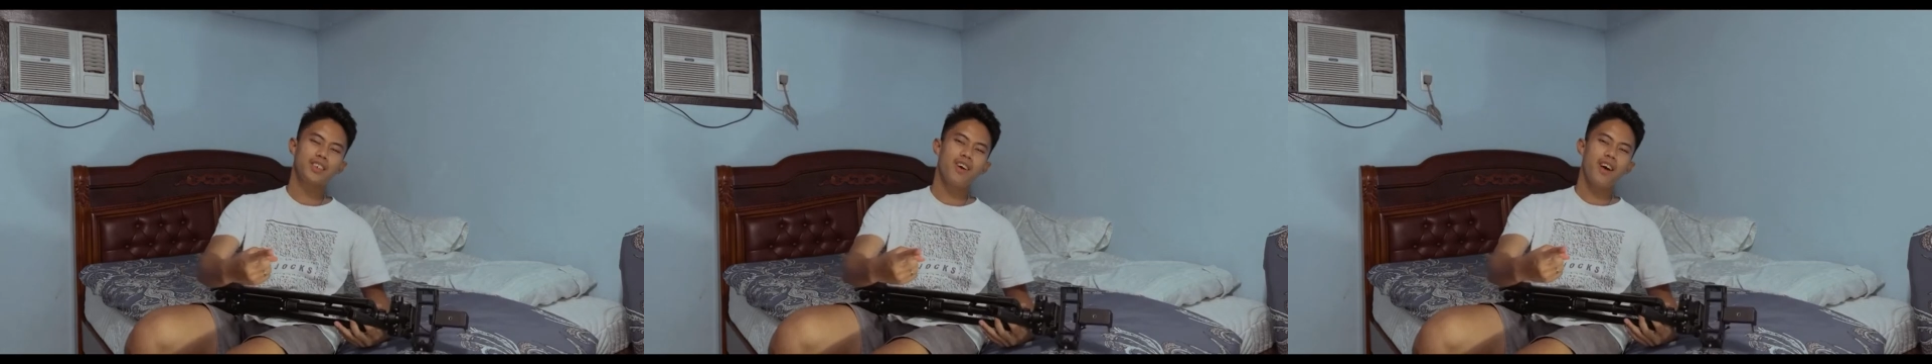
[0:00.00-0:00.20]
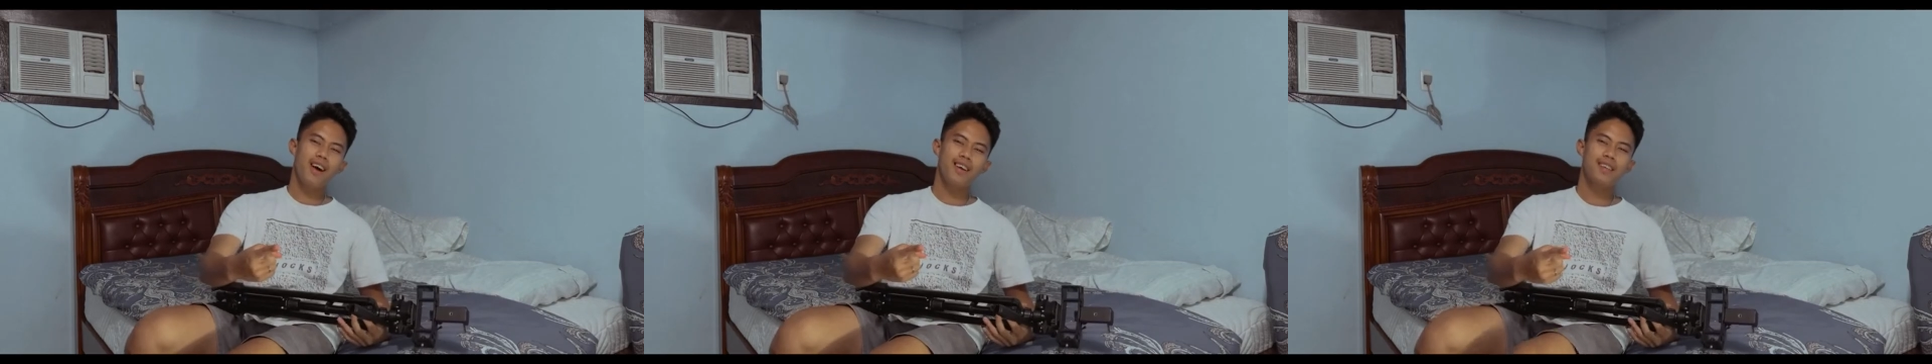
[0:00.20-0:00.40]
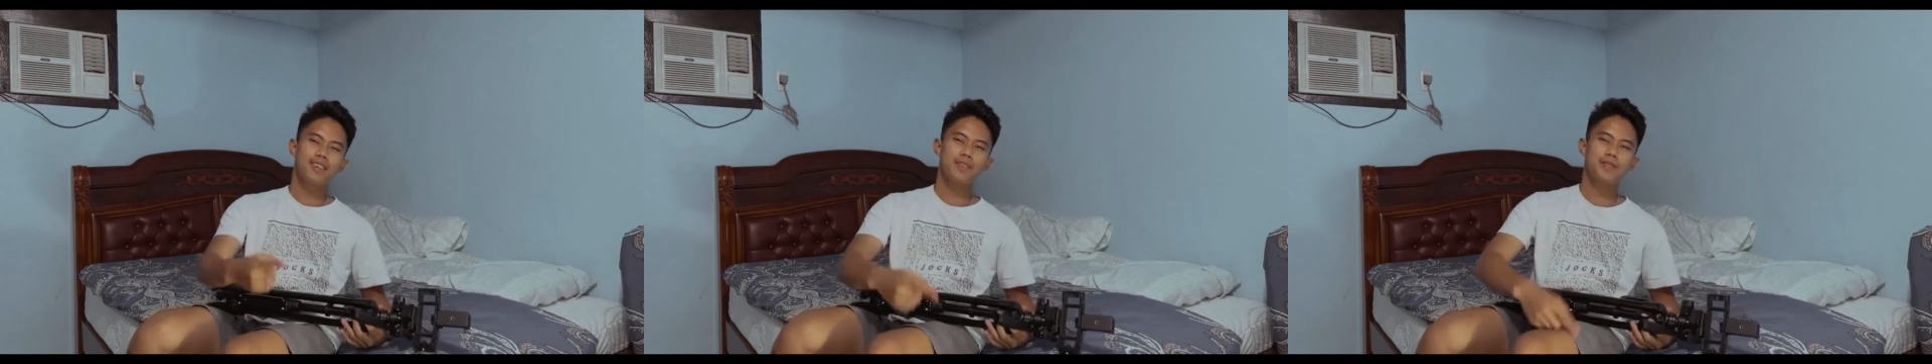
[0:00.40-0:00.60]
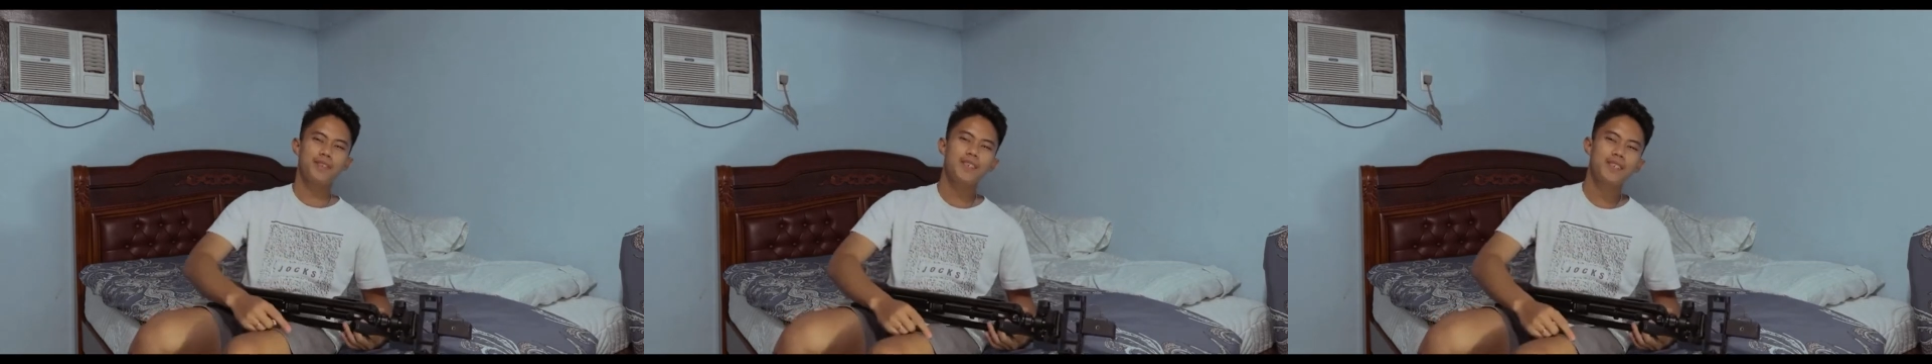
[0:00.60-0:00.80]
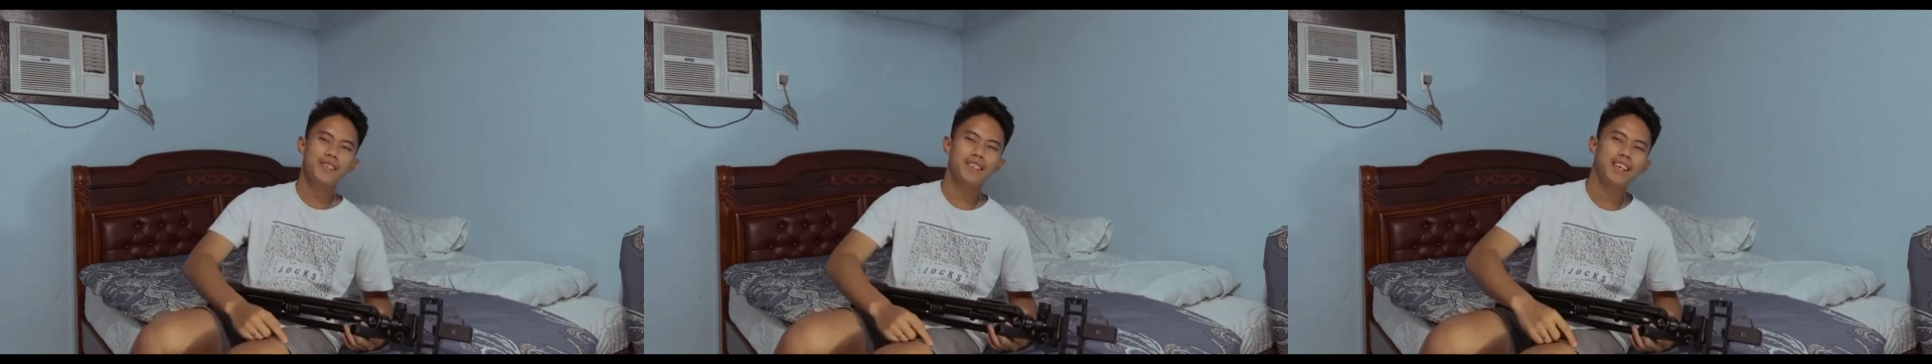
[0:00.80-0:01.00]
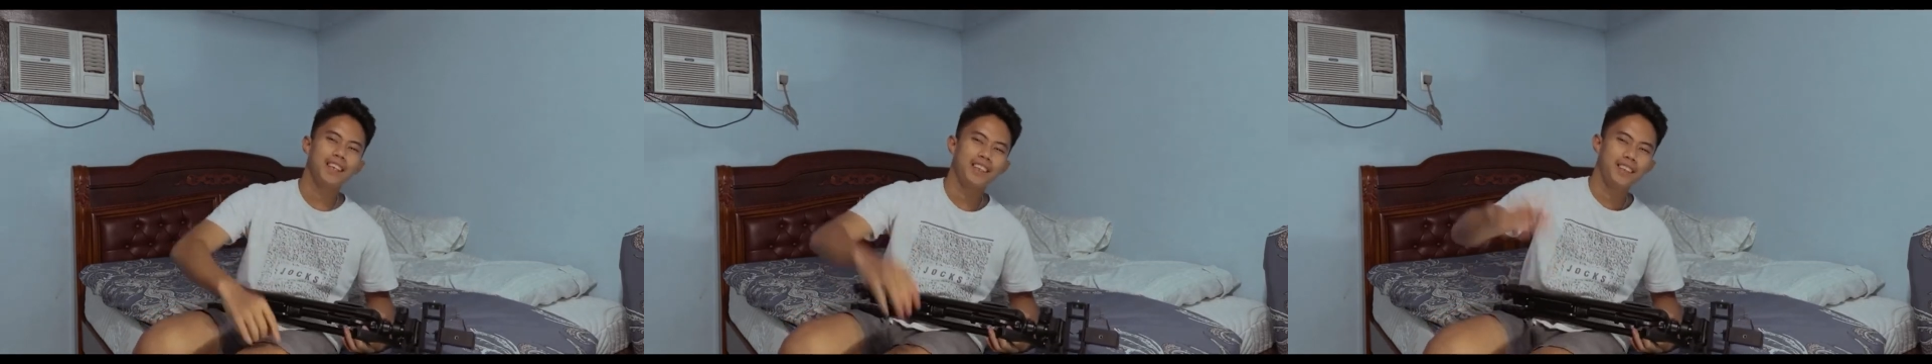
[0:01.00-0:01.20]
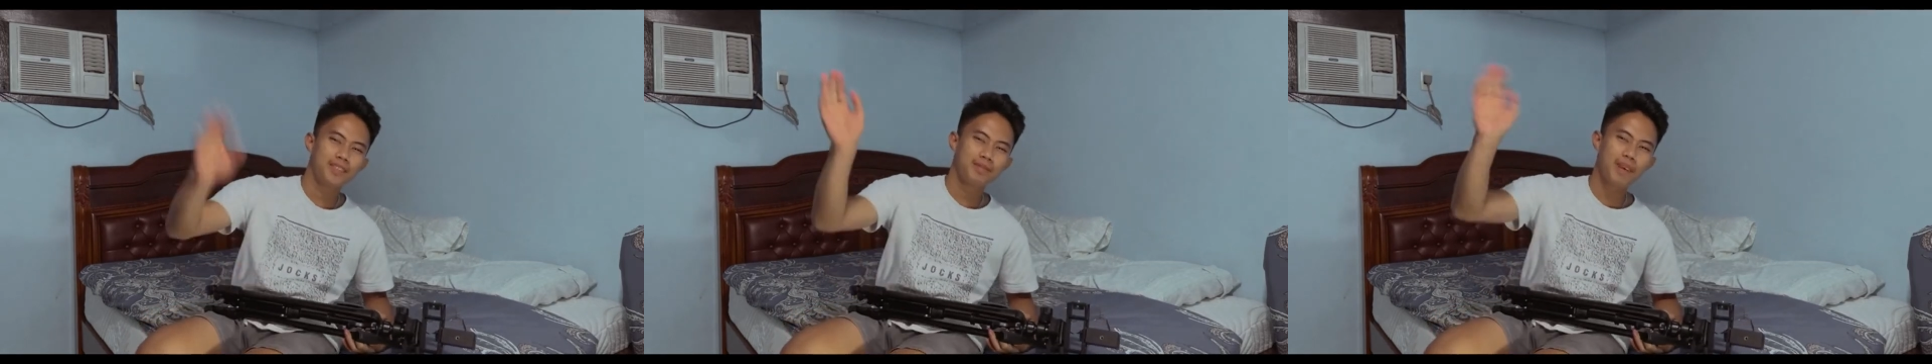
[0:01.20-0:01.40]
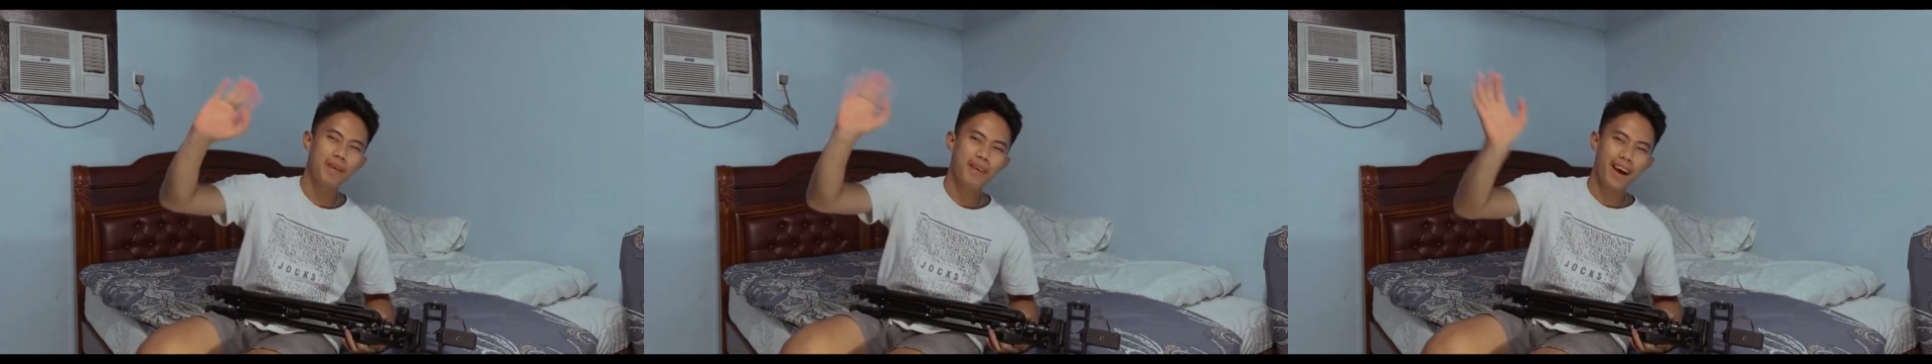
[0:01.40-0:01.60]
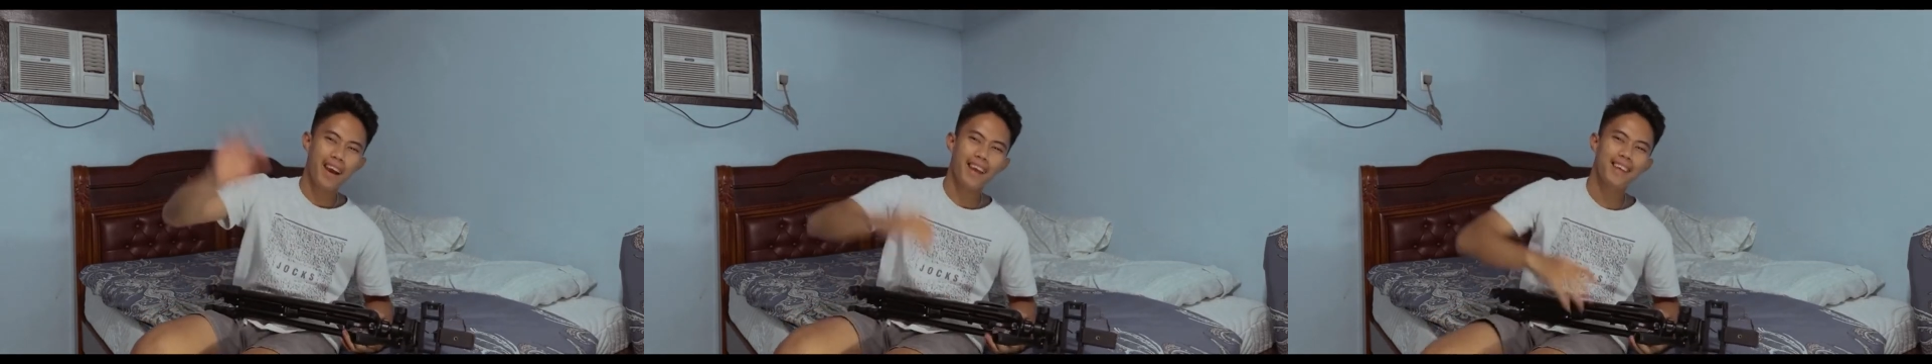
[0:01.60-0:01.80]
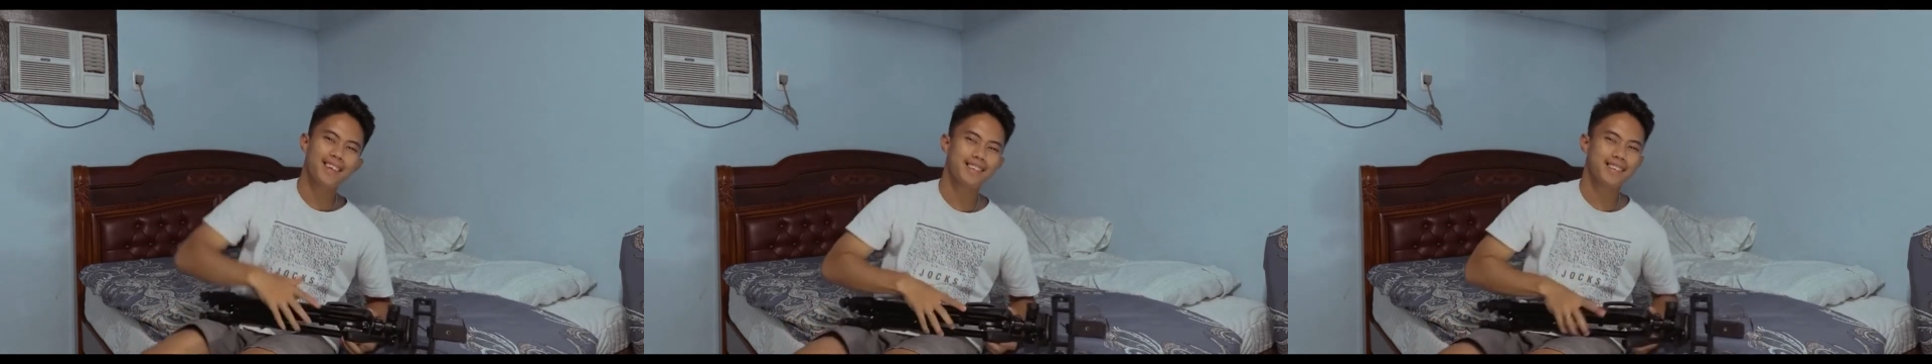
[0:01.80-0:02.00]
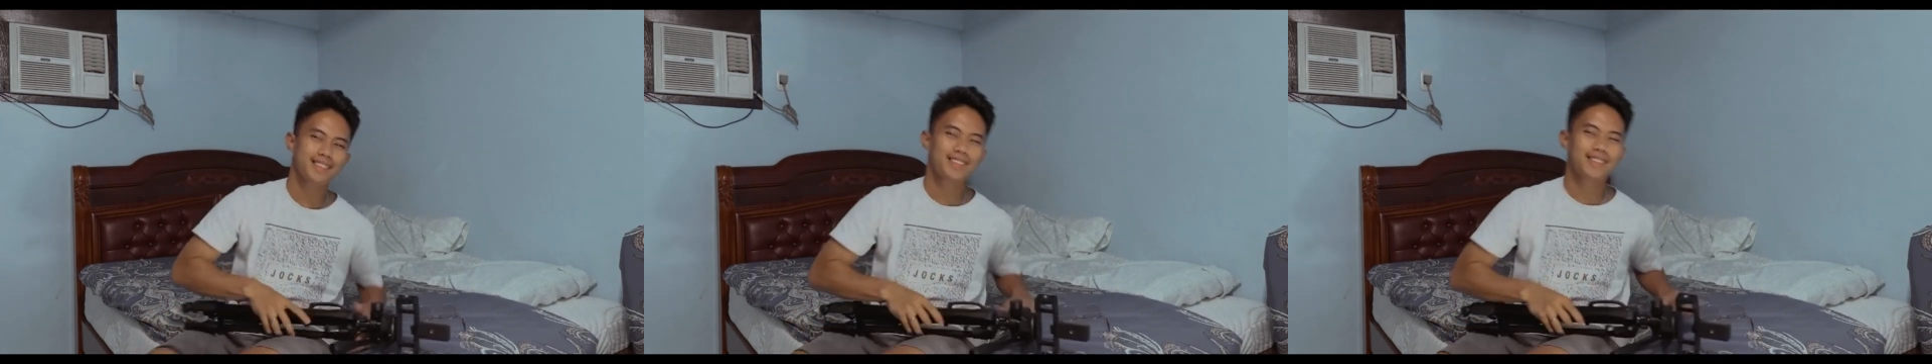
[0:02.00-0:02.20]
Joan's Official. Bye-bye!